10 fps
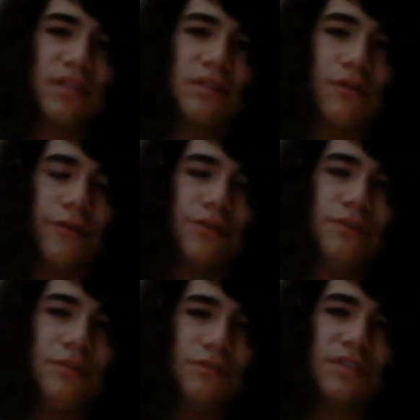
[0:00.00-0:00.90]
this or
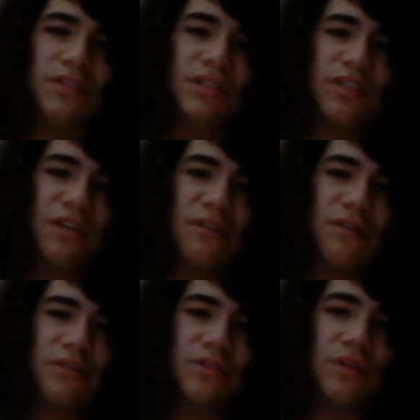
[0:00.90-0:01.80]
you're new to this
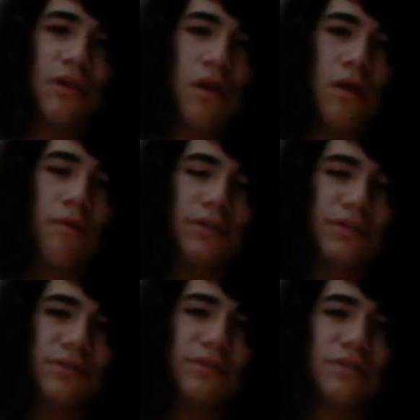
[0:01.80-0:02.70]
channel, I just
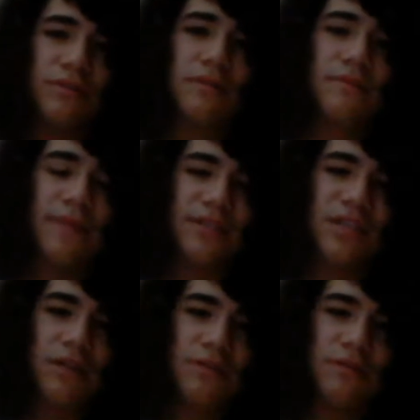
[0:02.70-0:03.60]
wanted you to subscribe to my
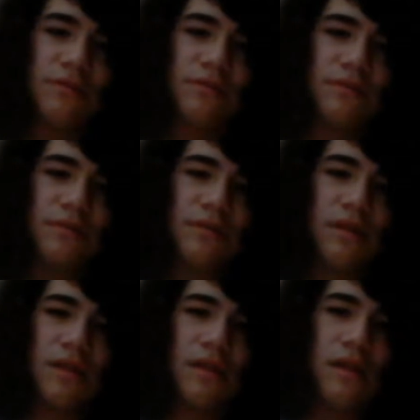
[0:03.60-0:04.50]
channel.
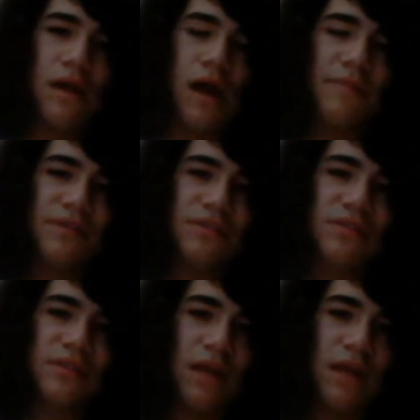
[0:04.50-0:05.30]
Click